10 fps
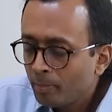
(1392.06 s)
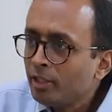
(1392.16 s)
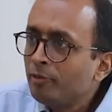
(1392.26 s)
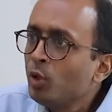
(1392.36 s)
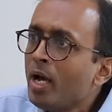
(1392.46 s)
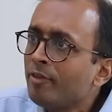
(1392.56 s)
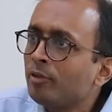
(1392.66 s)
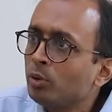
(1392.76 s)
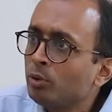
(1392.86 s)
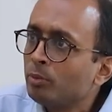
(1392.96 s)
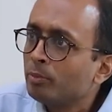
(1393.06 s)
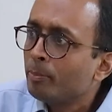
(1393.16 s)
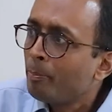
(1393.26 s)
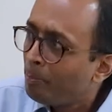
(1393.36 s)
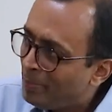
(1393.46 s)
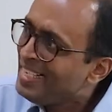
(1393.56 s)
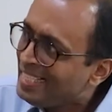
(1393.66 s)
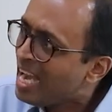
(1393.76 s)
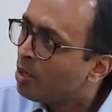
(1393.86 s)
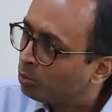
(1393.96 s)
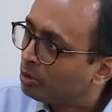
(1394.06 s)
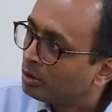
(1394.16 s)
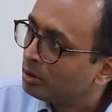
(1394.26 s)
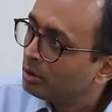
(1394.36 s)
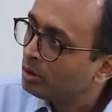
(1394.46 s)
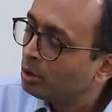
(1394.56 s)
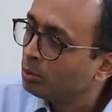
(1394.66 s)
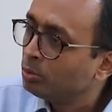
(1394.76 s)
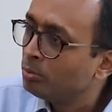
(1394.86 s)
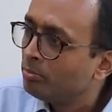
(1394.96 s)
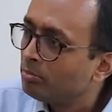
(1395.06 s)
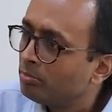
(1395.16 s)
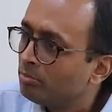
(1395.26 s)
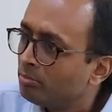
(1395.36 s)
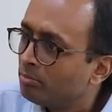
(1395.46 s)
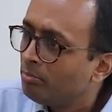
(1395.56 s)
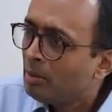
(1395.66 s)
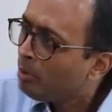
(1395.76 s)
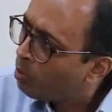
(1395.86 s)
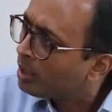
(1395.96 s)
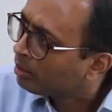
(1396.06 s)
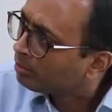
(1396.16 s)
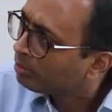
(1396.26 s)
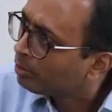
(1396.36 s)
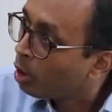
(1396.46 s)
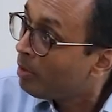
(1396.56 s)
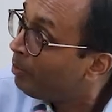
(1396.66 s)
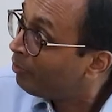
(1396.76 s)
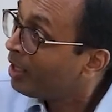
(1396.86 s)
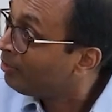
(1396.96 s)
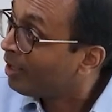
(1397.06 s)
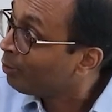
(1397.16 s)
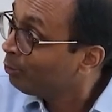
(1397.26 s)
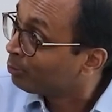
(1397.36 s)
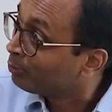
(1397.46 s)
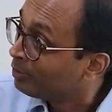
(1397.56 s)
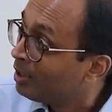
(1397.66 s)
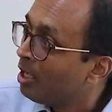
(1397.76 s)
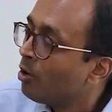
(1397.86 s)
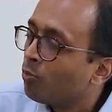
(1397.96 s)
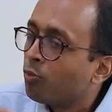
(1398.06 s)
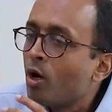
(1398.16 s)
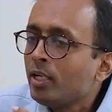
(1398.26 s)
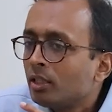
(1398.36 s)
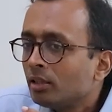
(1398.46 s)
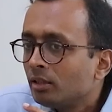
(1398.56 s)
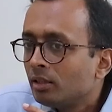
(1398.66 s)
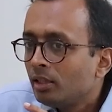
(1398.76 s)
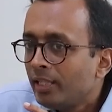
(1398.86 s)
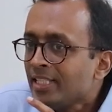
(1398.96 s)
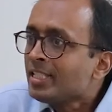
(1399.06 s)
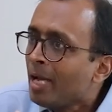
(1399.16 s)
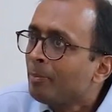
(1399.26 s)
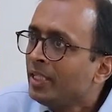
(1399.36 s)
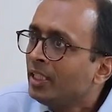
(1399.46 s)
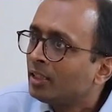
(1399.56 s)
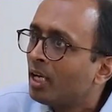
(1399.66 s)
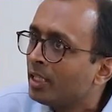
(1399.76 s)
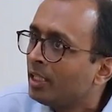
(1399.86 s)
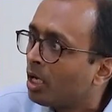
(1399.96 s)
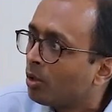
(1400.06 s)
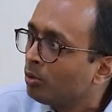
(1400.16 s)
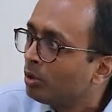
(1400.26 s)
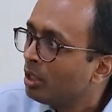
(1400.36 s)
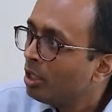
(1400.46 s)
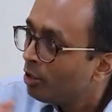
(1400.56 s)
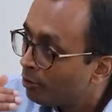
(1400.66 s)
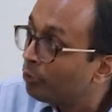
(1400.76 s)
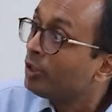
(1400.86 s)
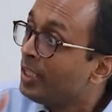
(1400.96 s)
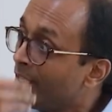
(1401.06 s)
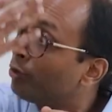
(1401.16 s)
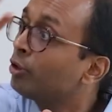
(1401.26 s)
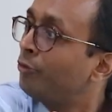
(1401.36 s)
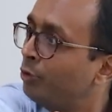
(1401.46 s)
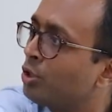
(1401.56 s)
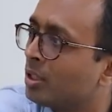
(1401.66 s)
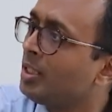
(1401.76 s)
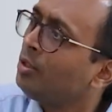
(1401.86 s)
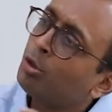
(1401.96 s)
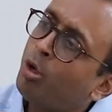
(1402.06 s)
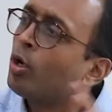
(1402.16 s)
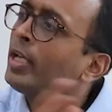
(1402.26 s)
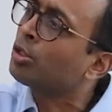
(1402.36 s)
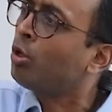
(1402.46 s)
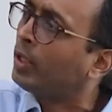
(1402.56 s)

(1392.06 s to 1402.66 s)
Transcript: But if you have to pin down to maybe one or maybe five, I don't know, what is happening in Thane now for the future? See, jo ho gaya so